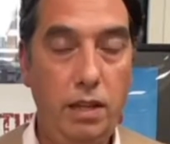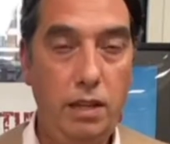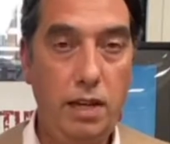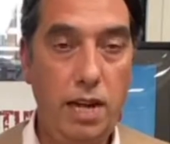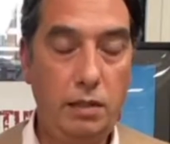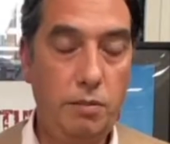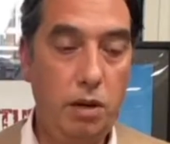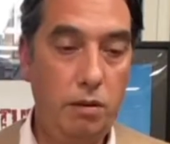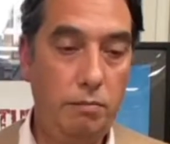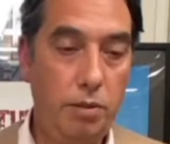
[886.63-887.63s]
the next
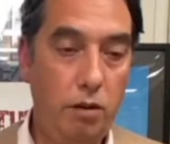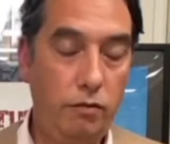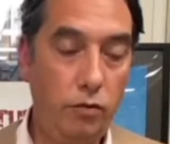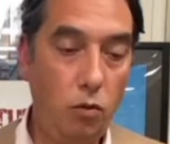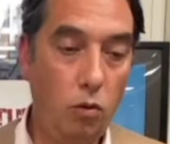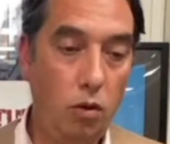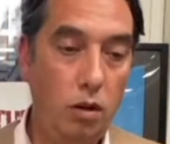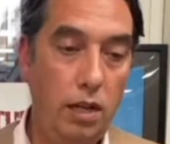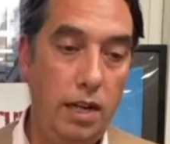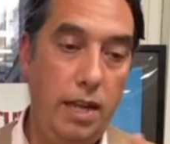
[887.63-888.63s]
part 4,
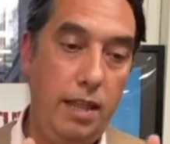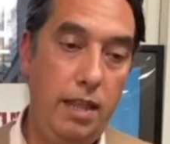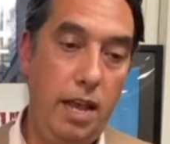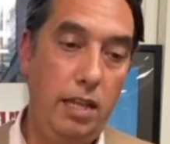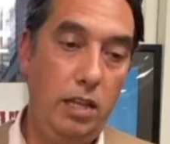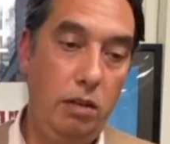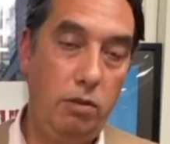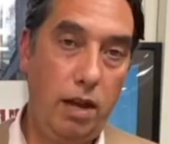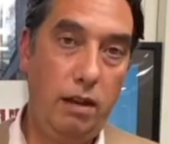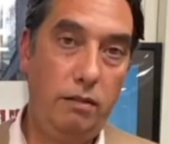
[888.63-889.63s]
then you
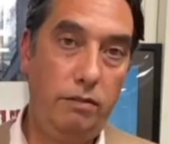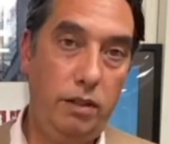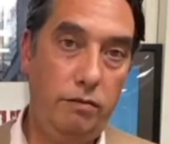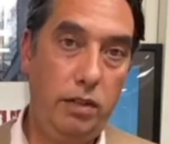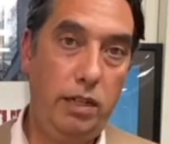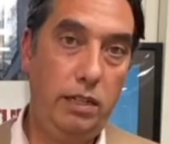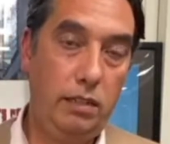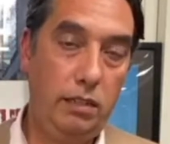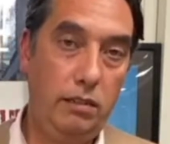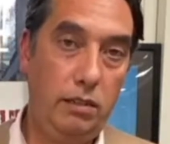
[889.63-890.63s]
will have a very
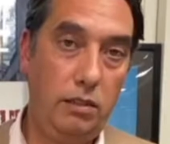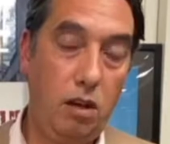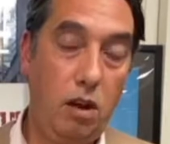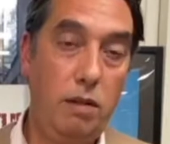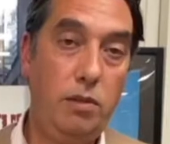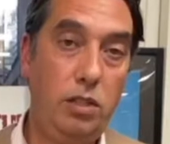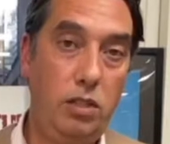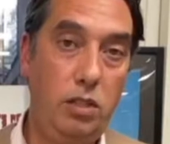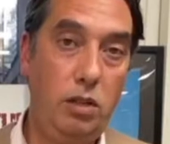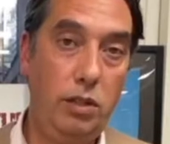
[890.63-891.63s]
time
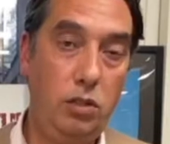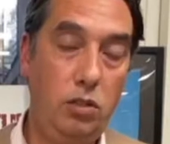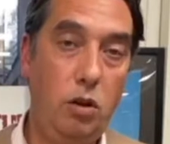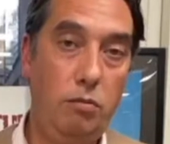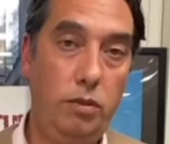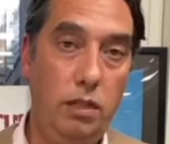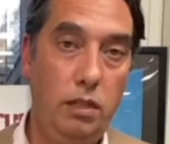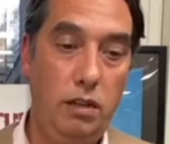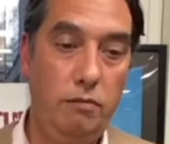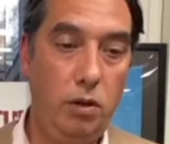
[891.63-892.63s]
consuming job
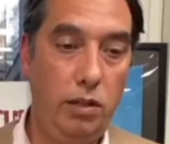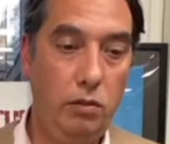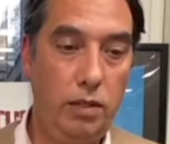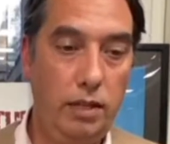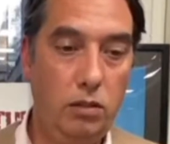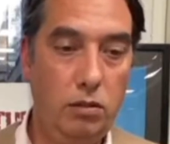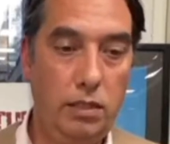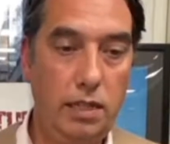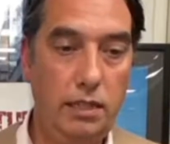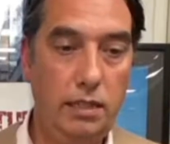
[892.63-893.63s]
of pulling all that
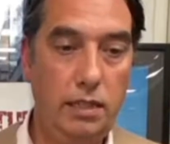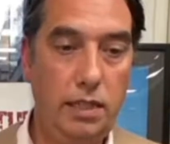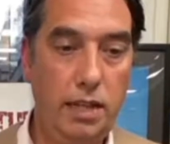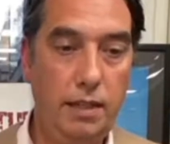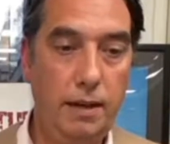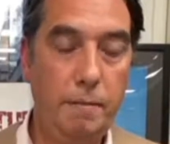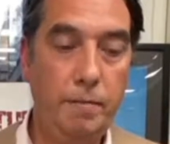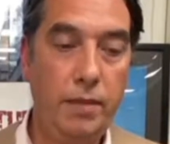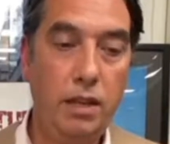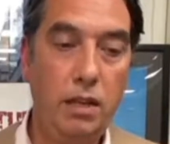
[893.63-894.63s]
content together.
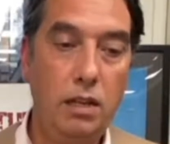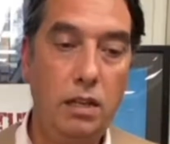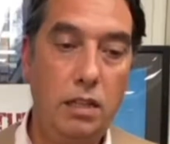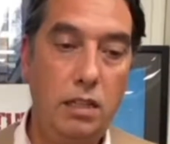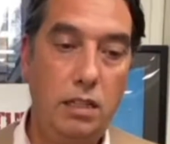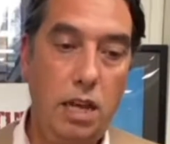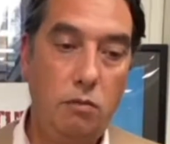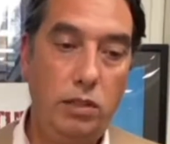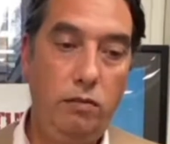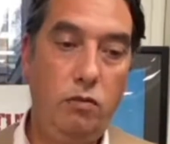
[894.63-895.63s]
So
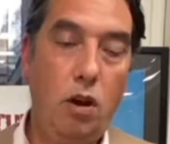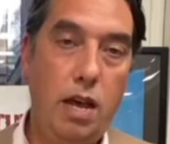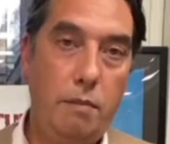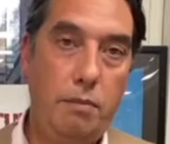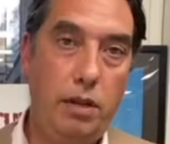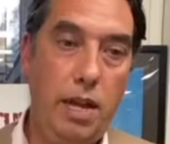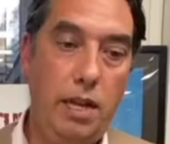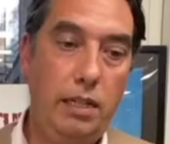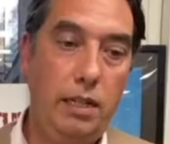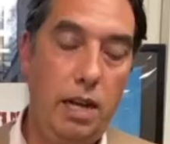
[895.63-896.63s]
once you've got that
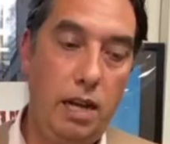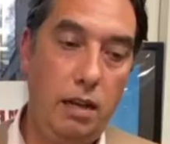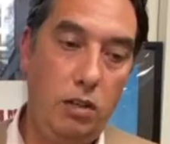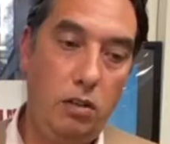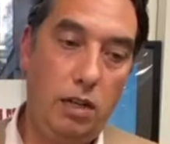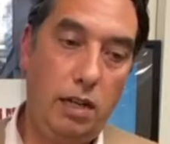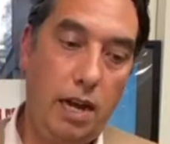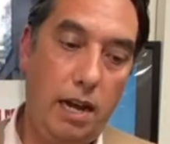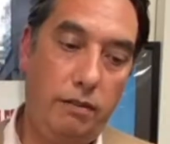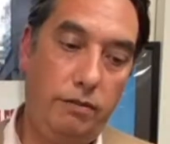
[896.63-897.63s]
plan, you're going to
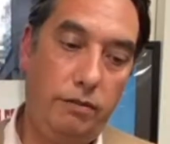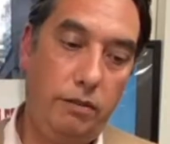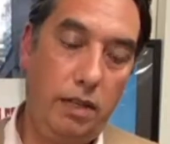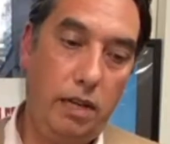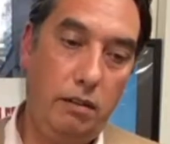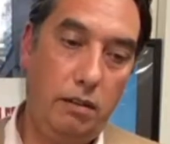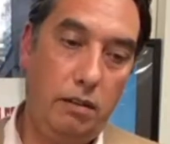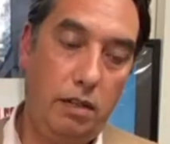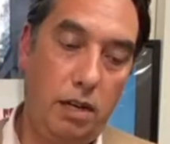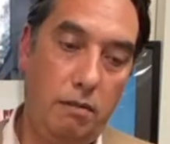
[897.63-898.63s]
have,
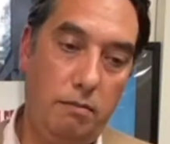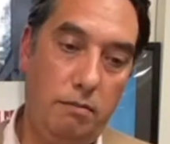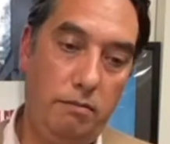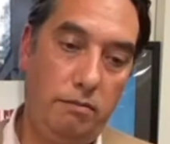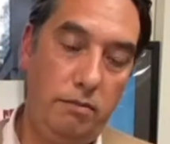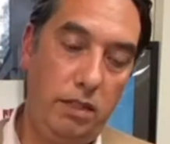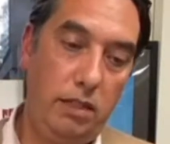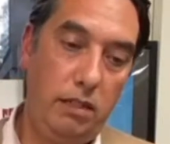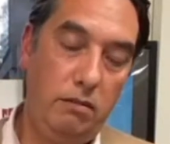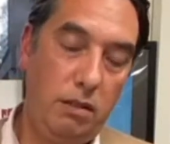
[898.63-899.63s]

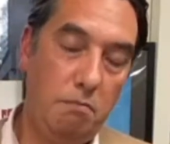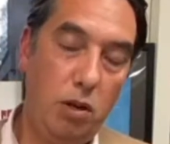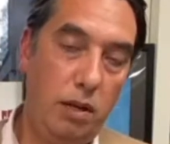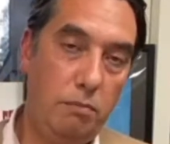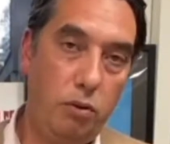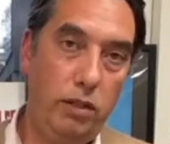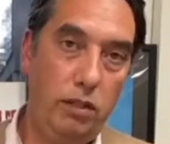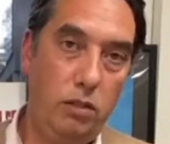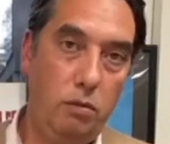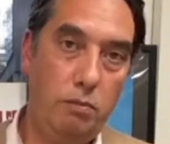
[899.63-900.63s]
some bullet points or